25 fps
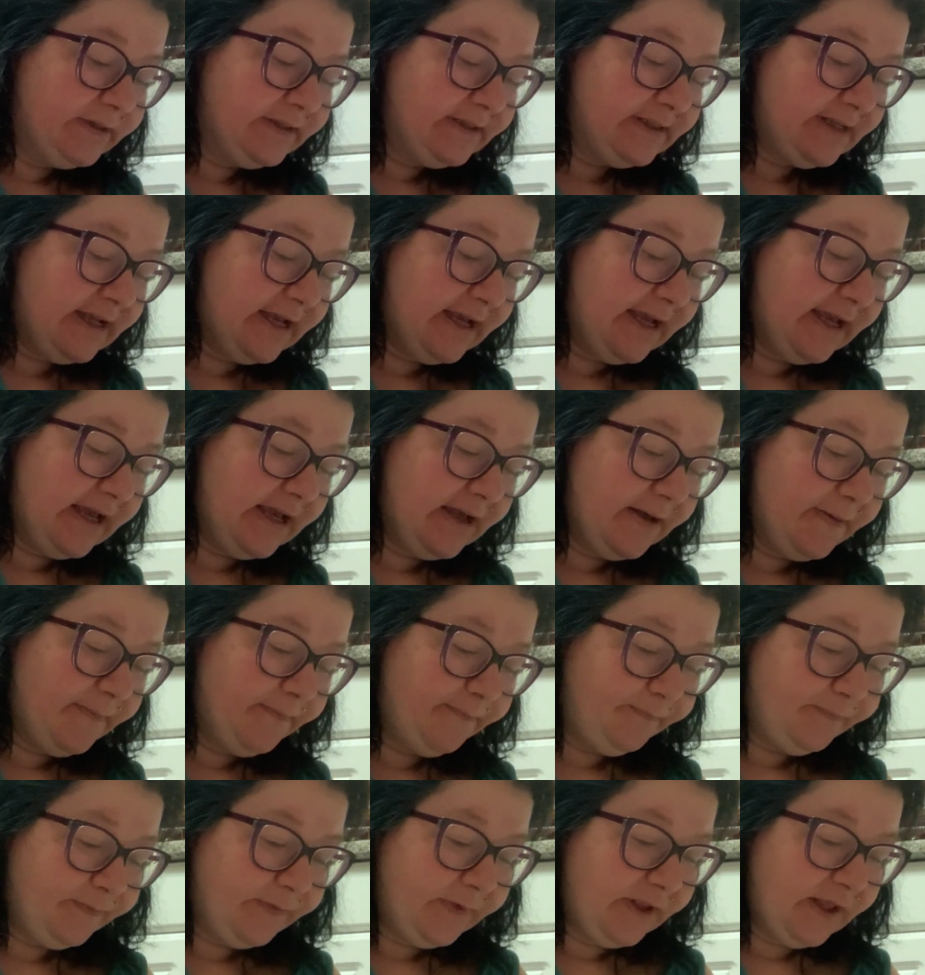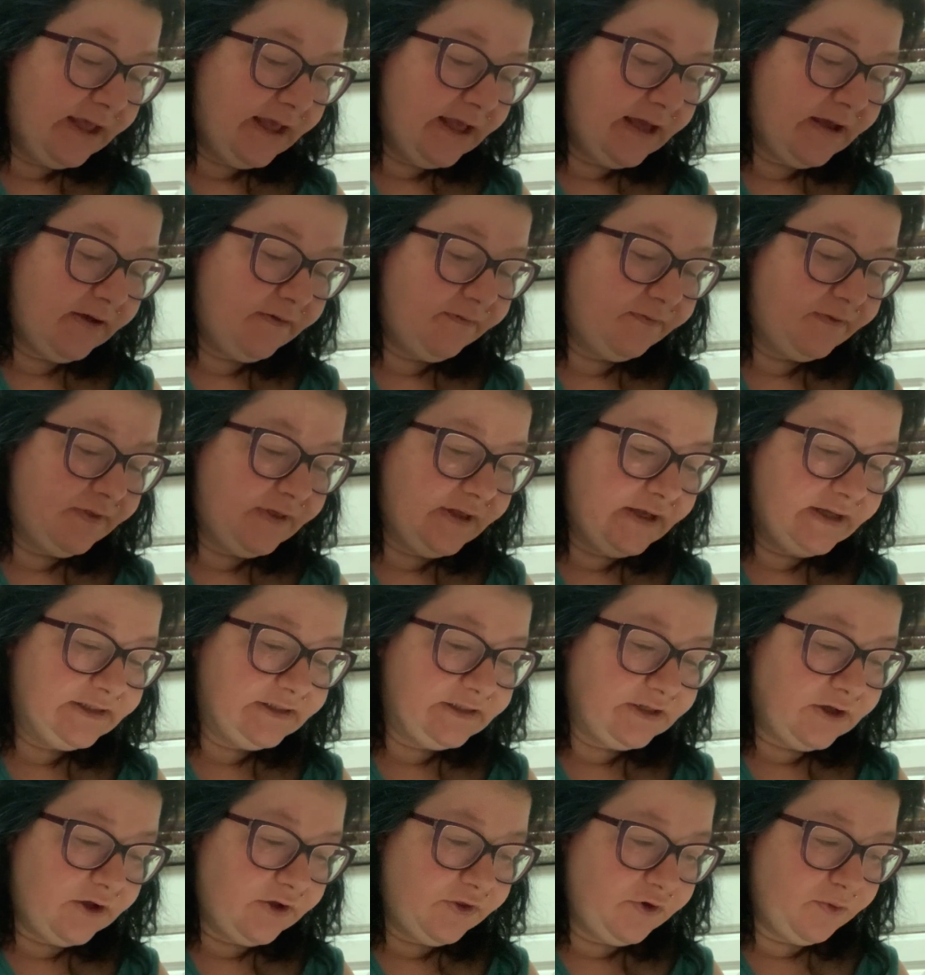see if this
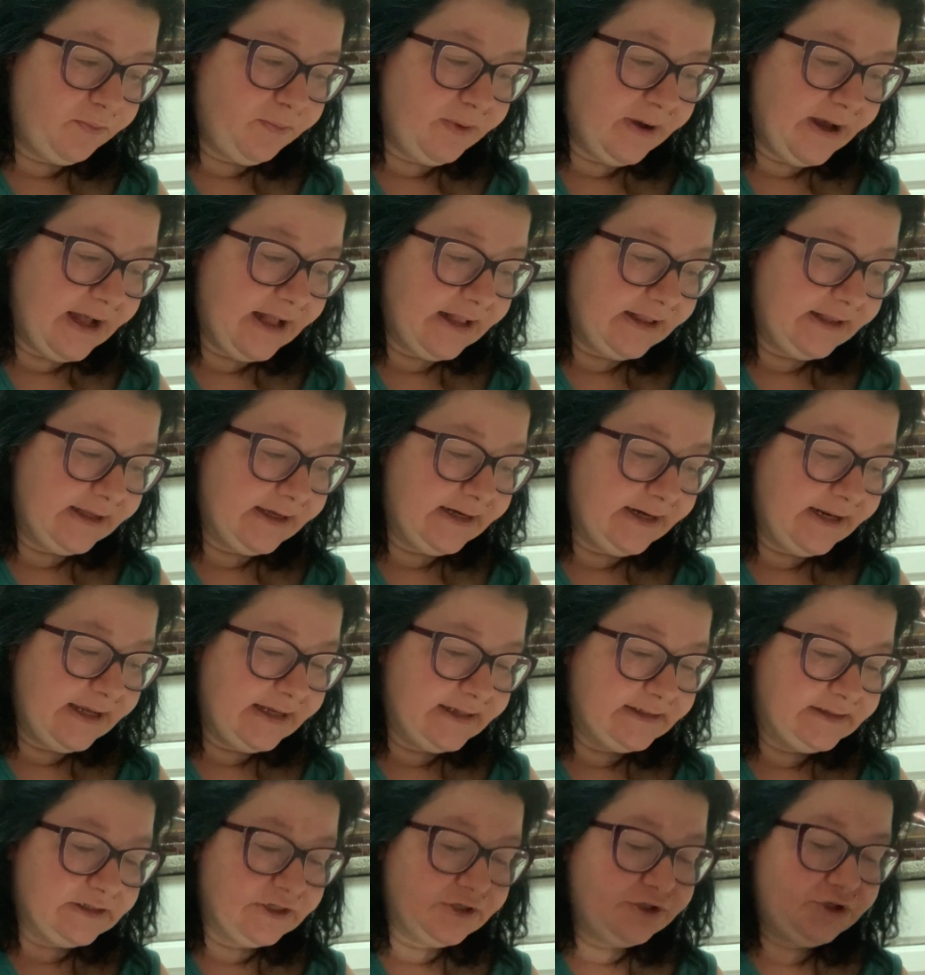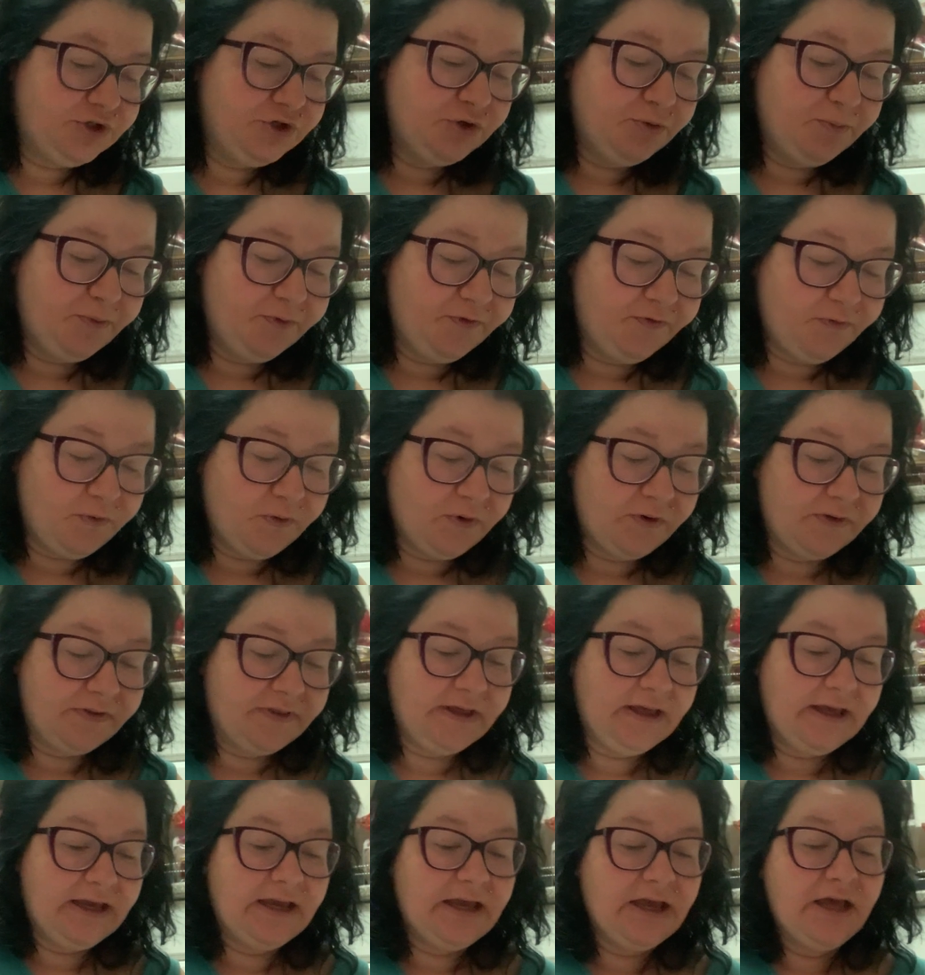other palette is a dupe for
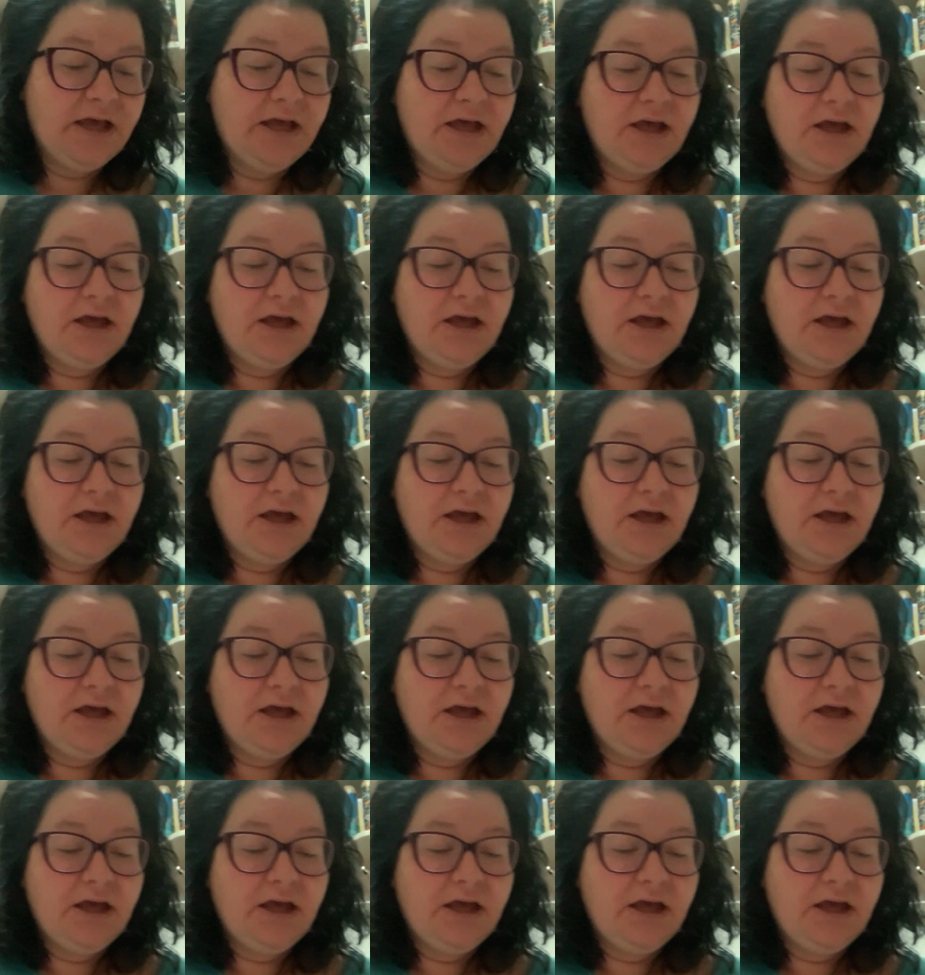the